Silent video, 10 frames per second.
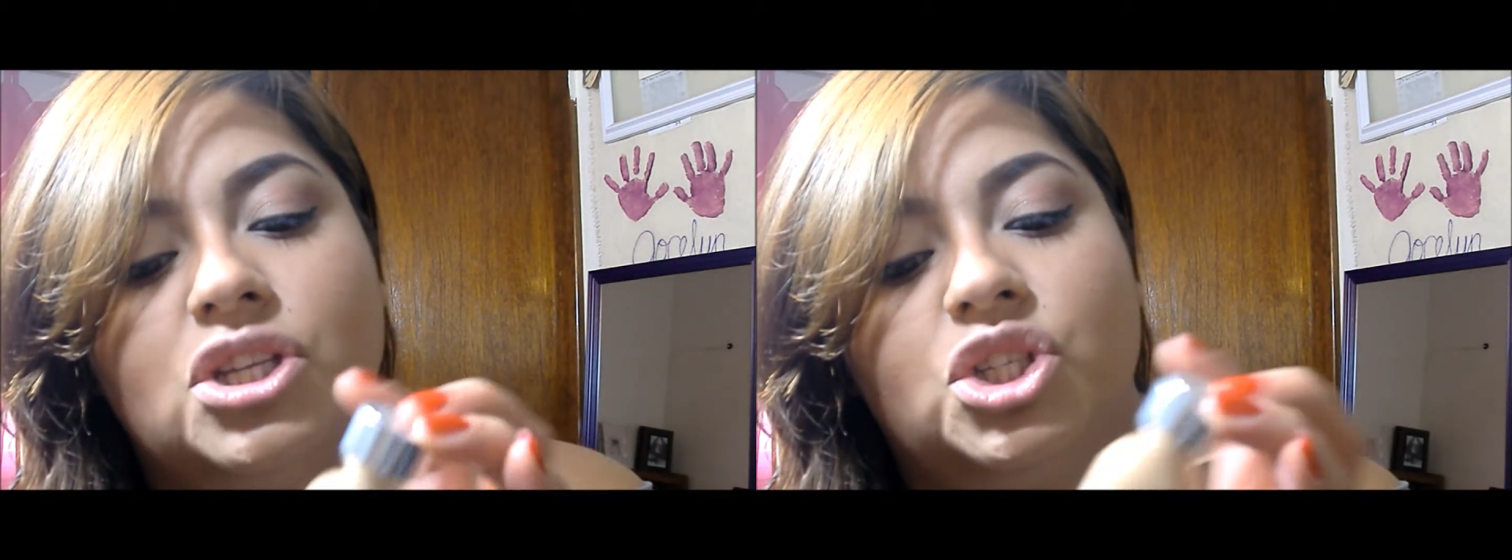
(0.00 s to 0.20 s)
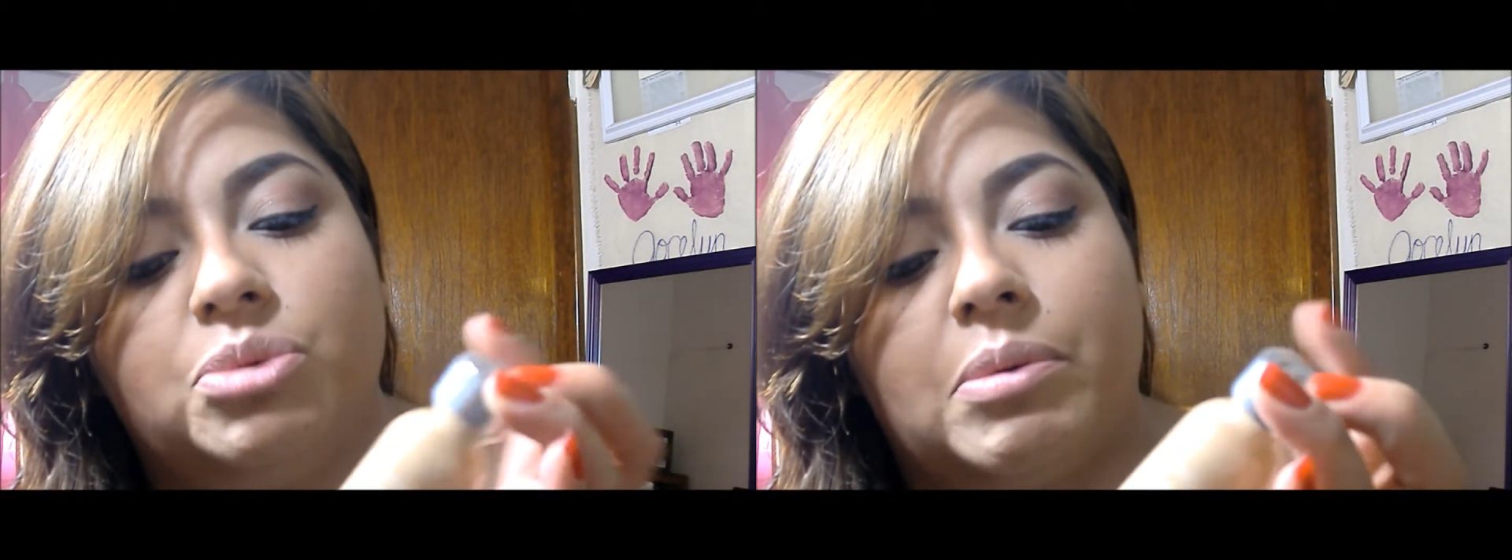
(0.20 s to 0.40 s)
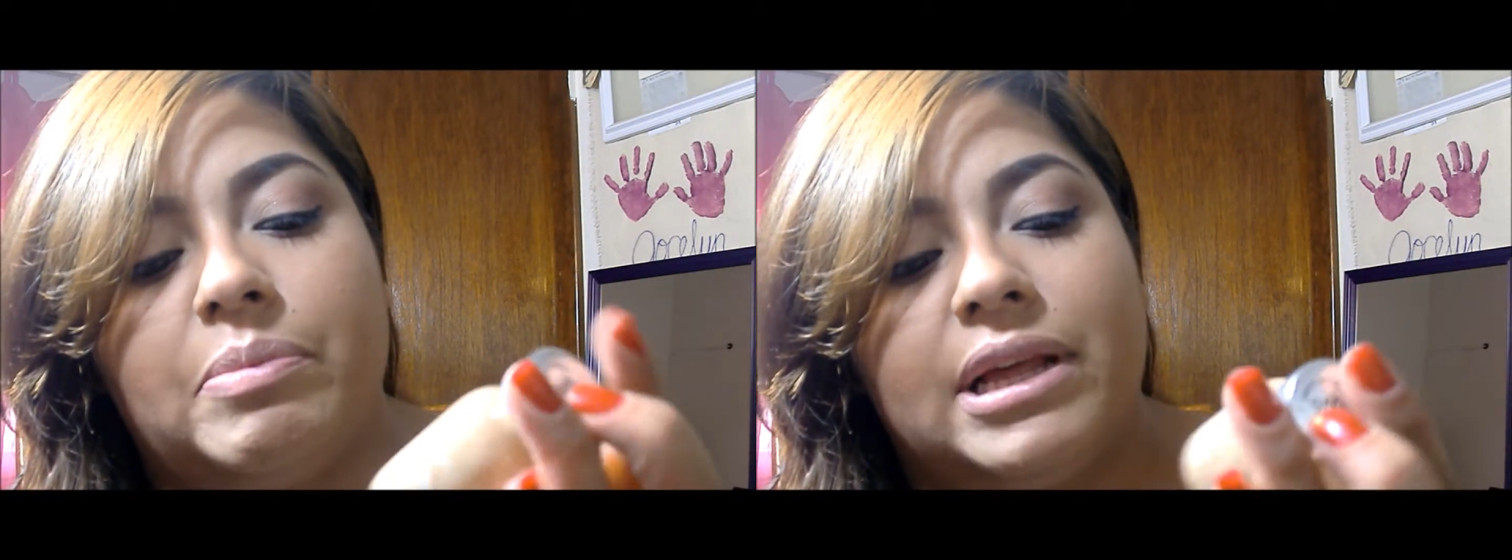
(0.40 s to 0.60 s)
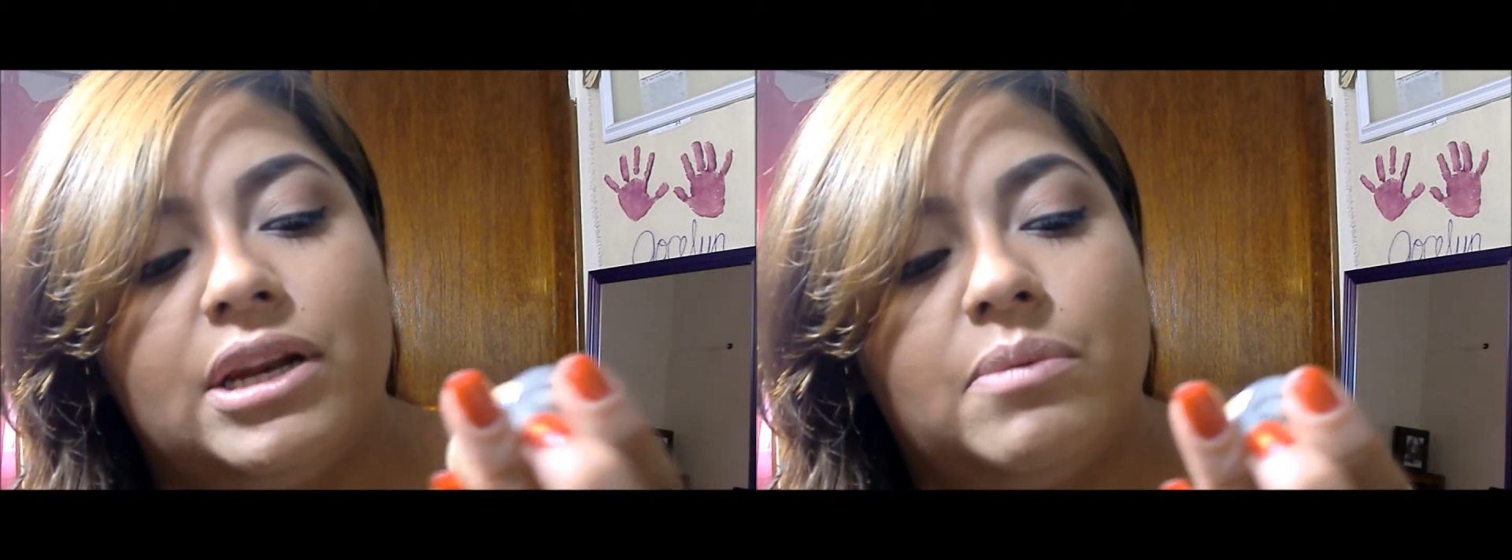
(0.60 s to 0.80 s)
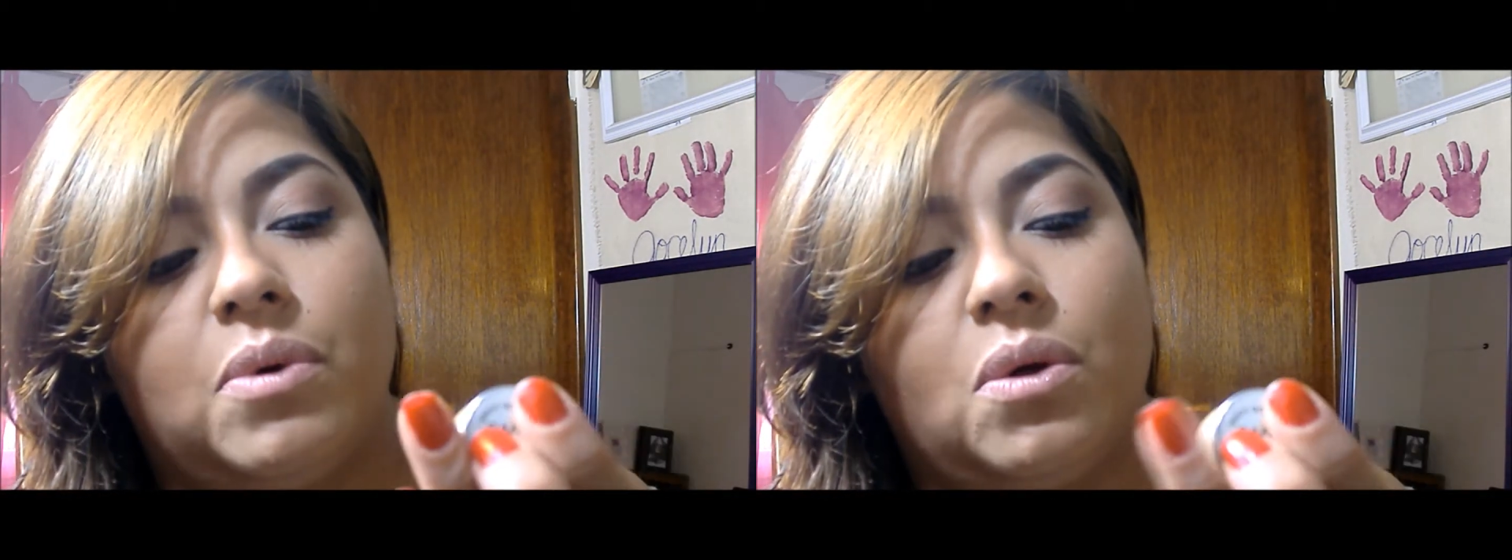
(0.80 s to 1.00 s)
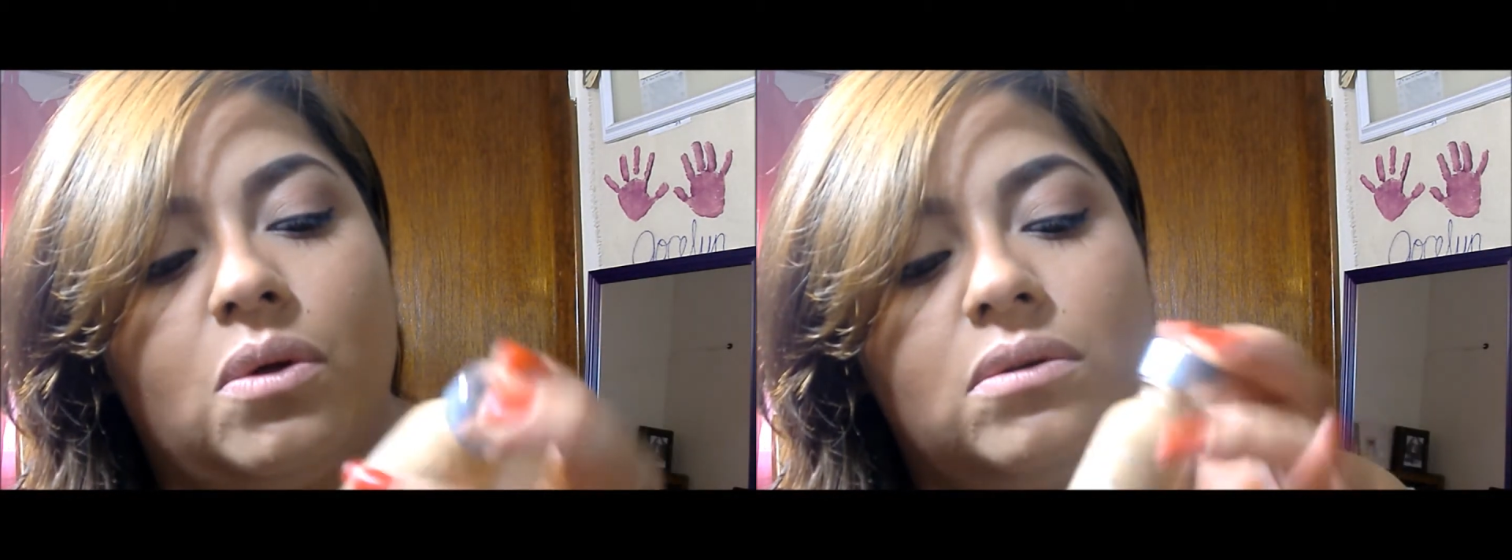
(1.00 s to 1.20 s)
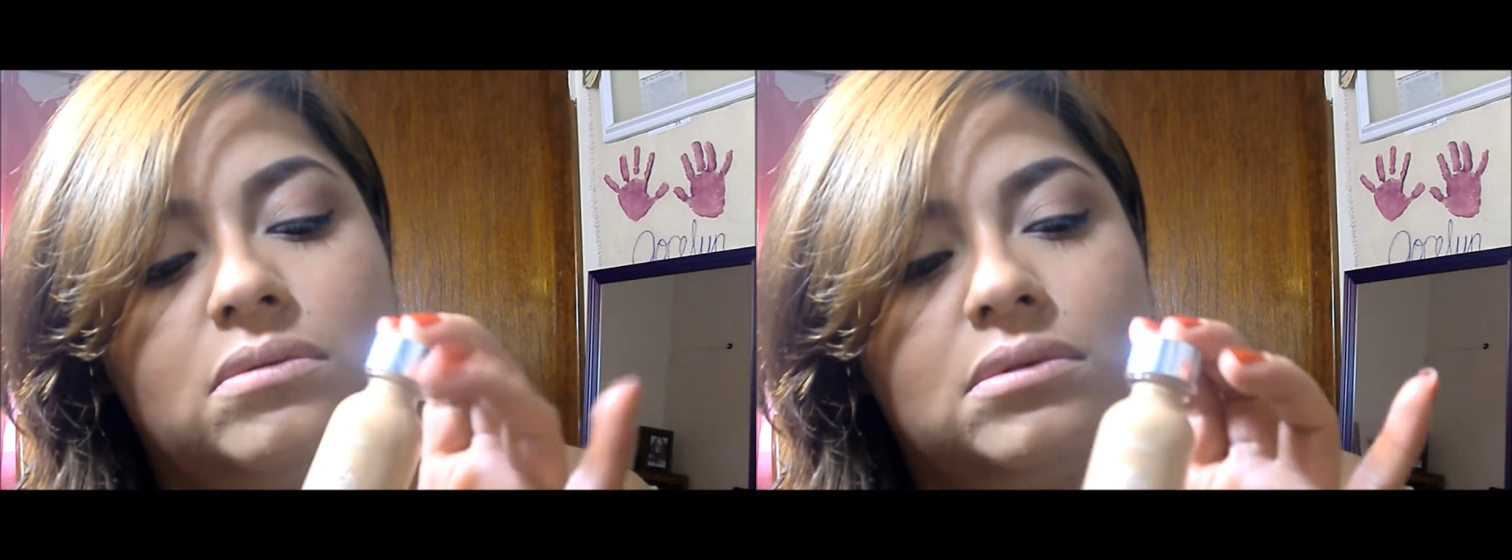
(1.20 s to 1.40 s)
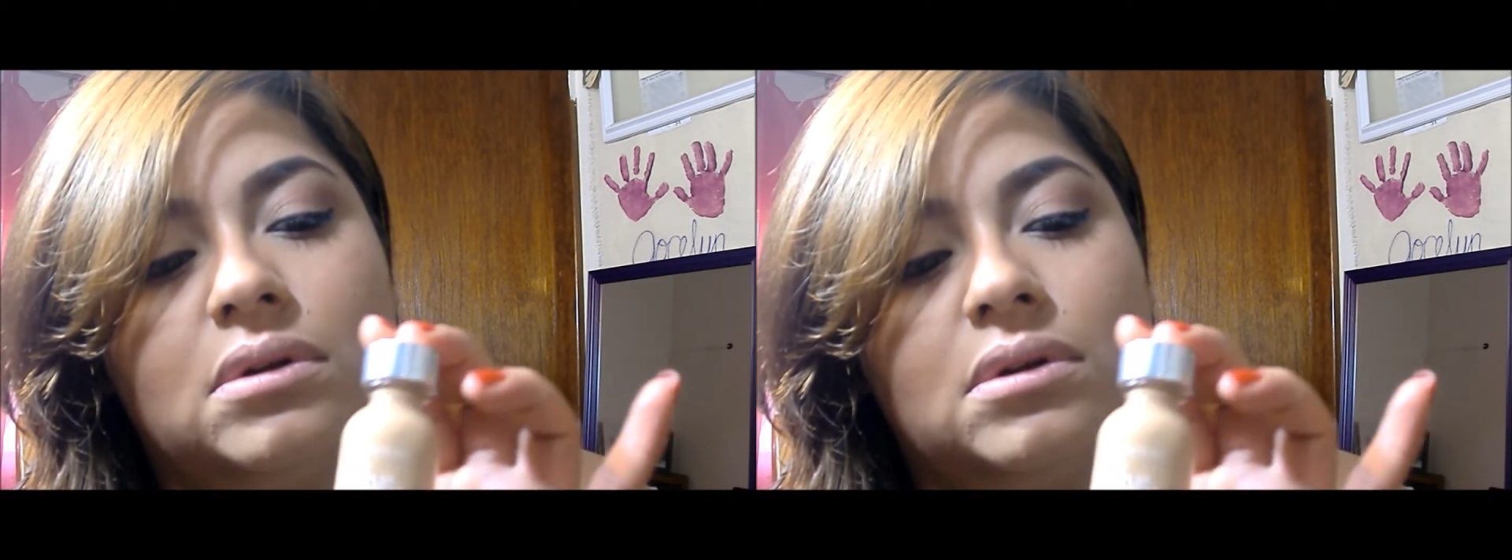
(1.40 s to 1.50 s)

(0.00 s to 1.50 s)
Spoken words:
Super Blendable